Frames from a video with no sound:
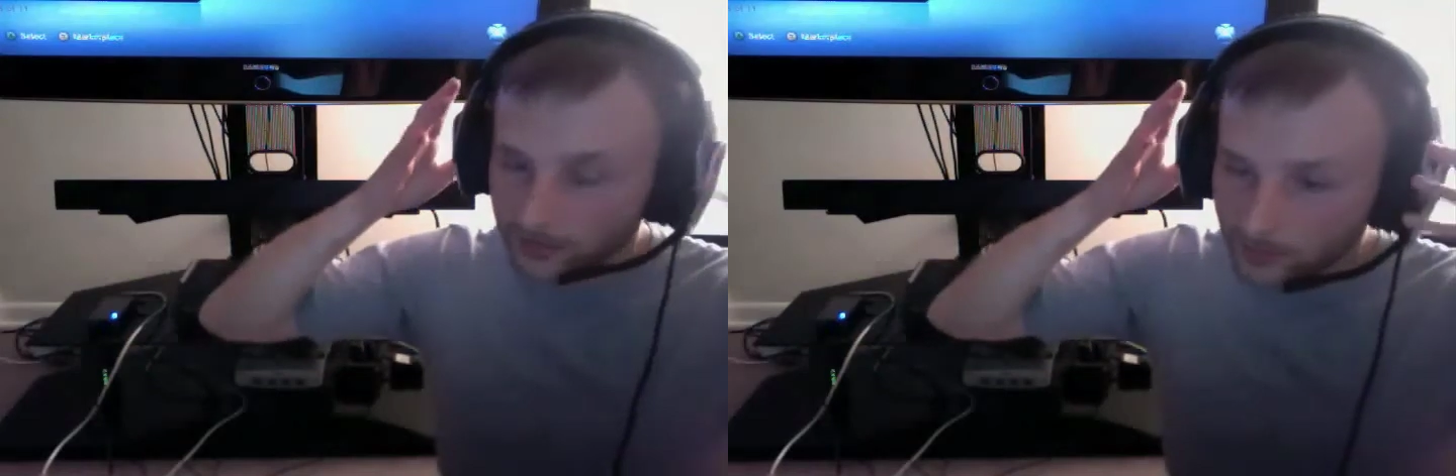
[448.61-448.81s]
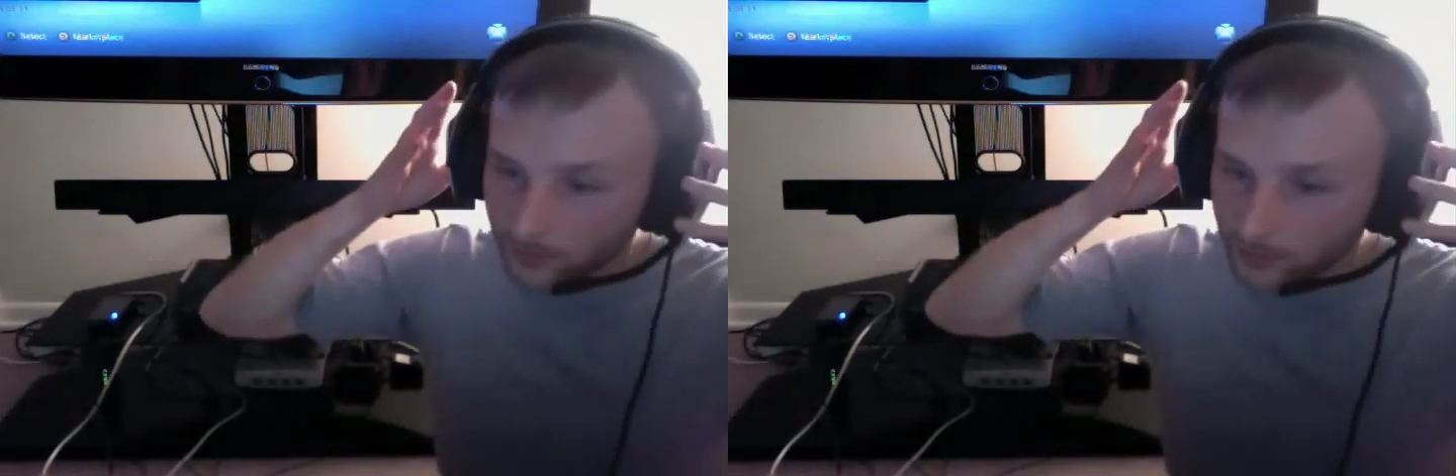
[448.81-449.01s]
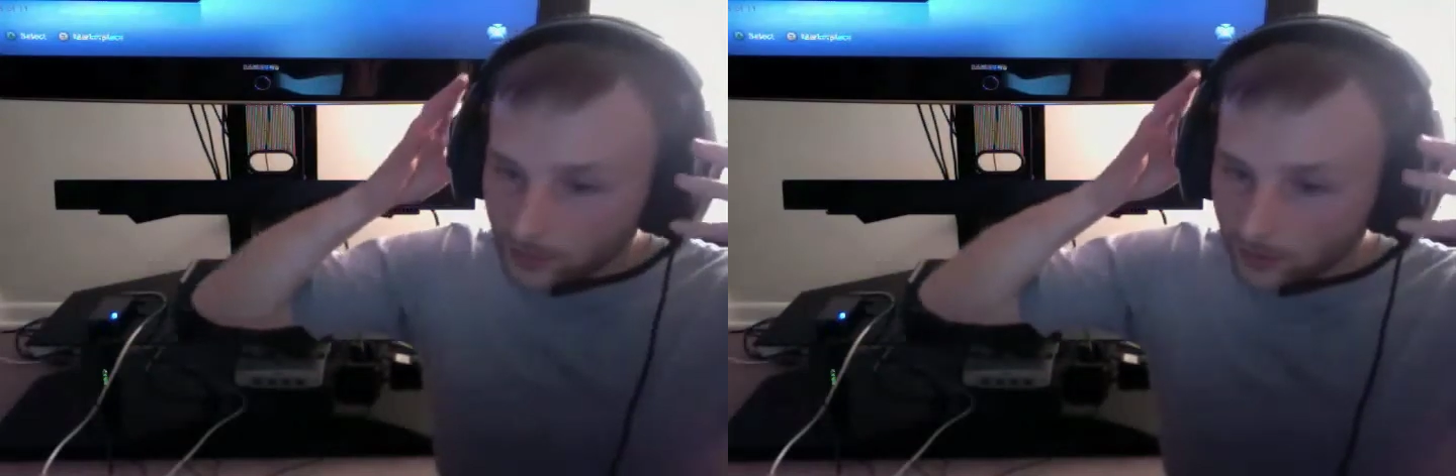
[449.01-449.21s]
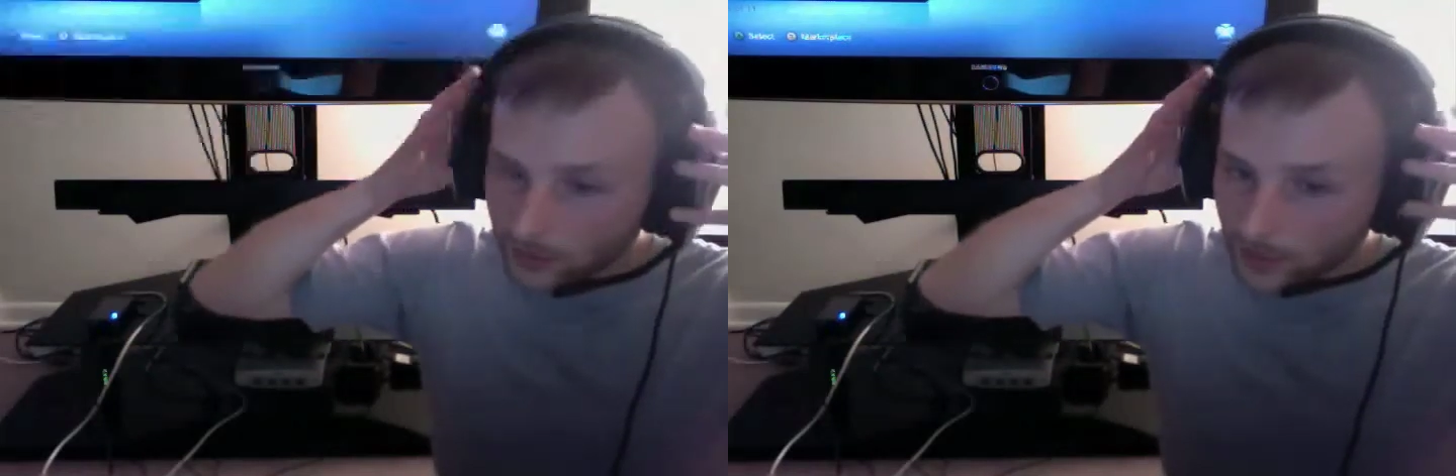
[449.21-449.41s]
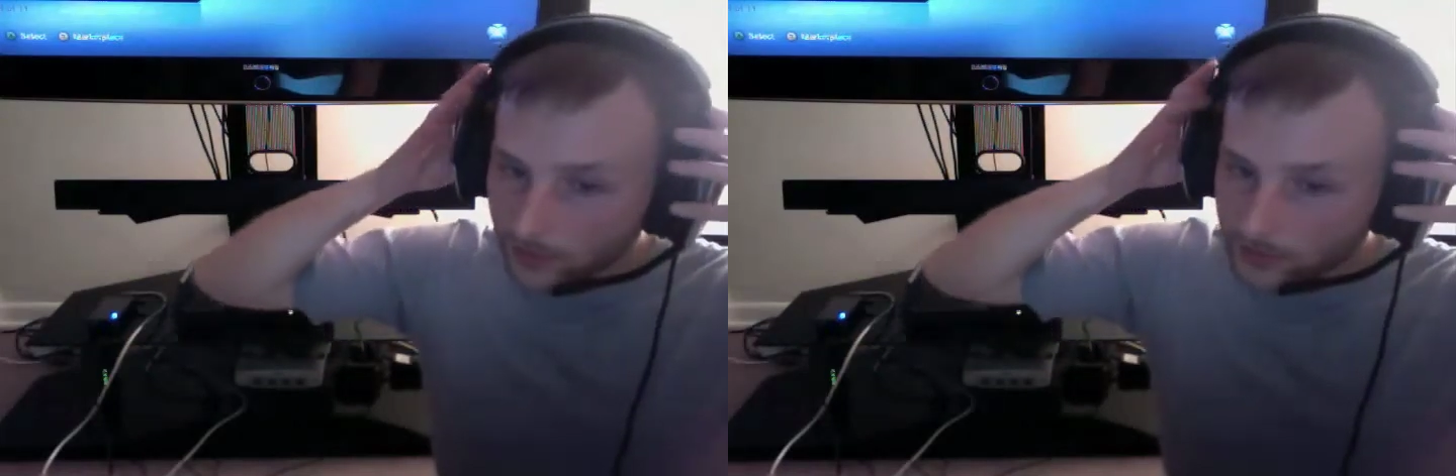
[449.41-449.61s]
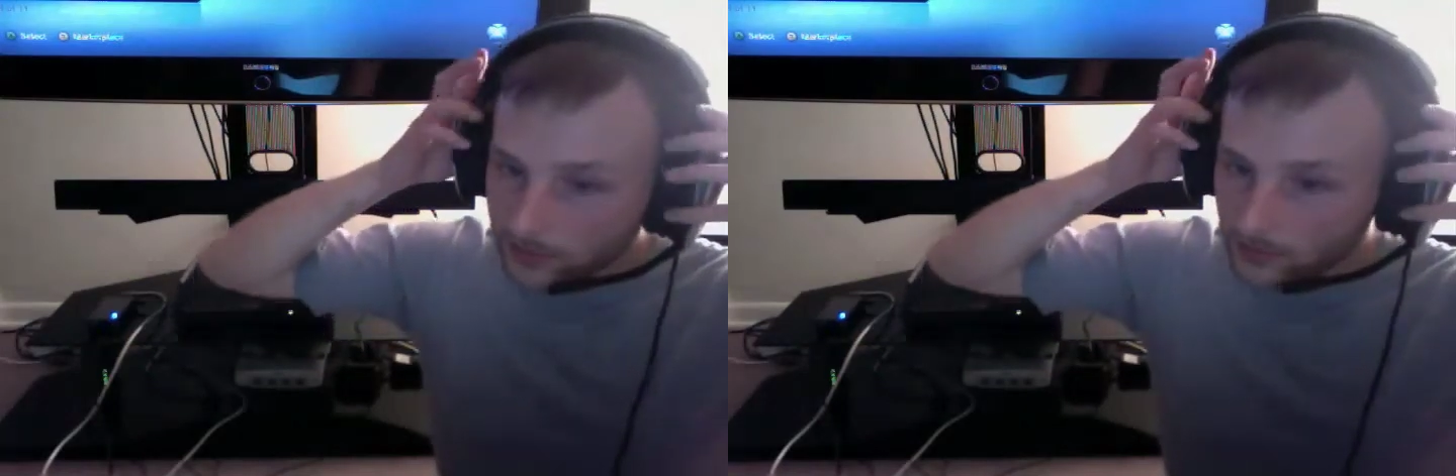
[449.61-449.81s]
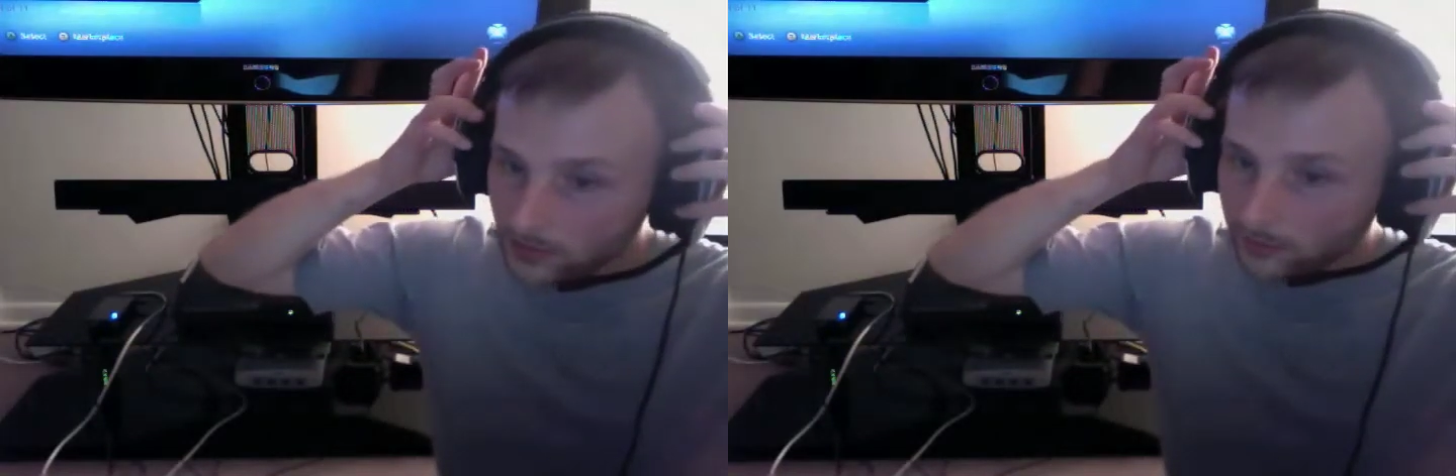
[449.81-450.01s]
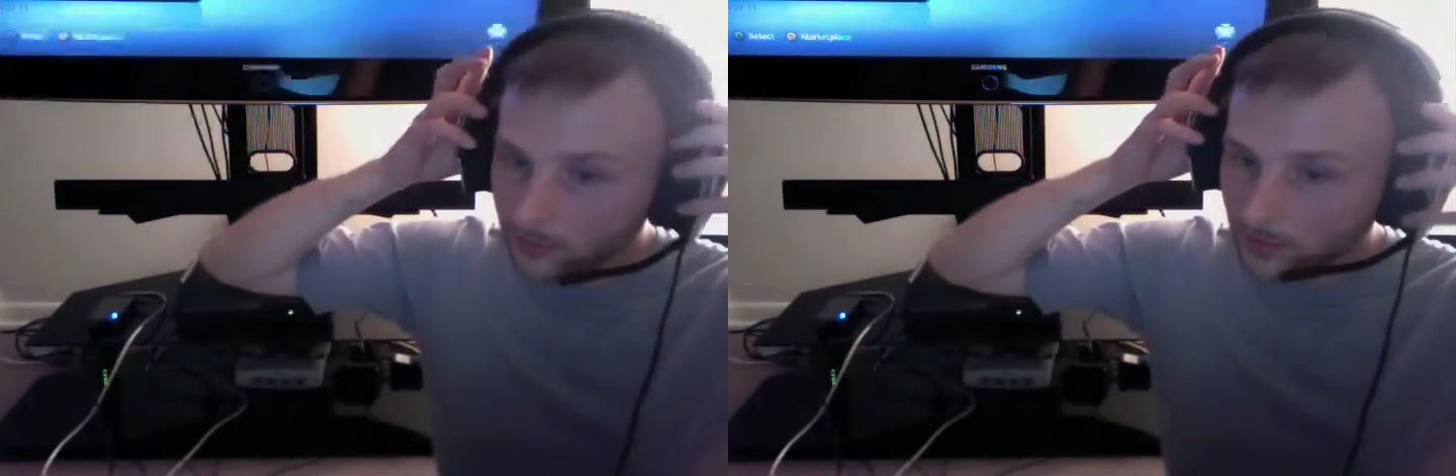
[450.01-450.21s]
It would drive me nuts. It's
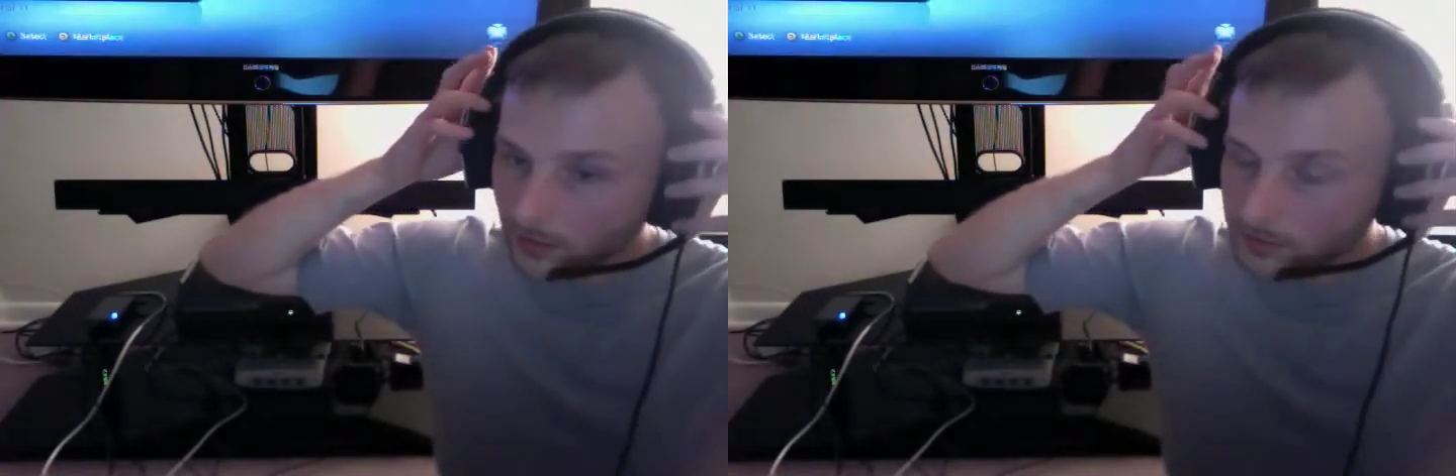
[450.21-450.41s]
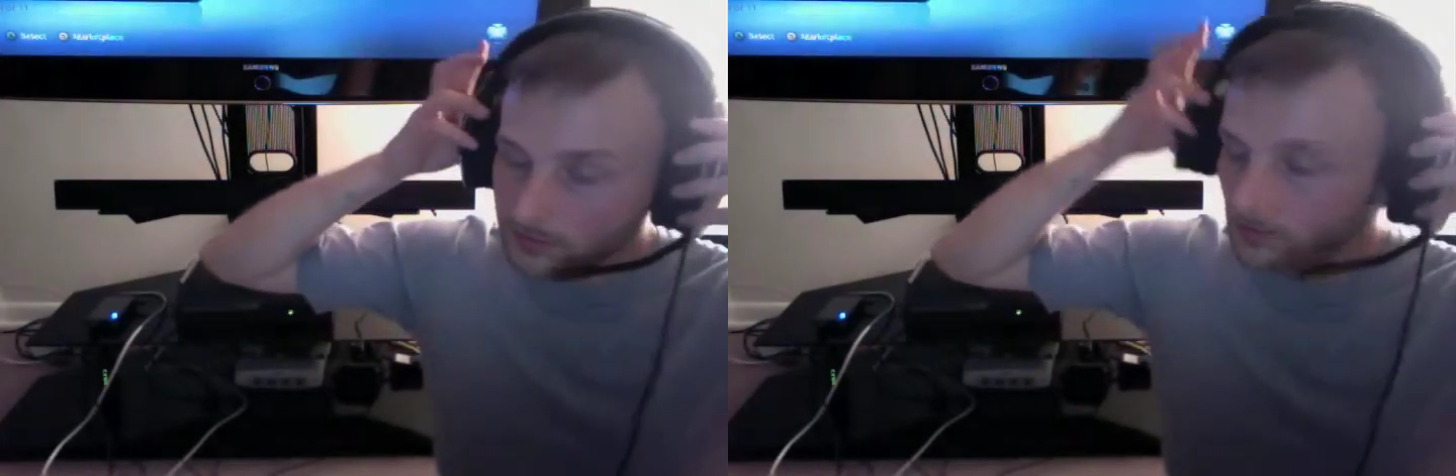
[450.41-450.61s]
driving me nuts.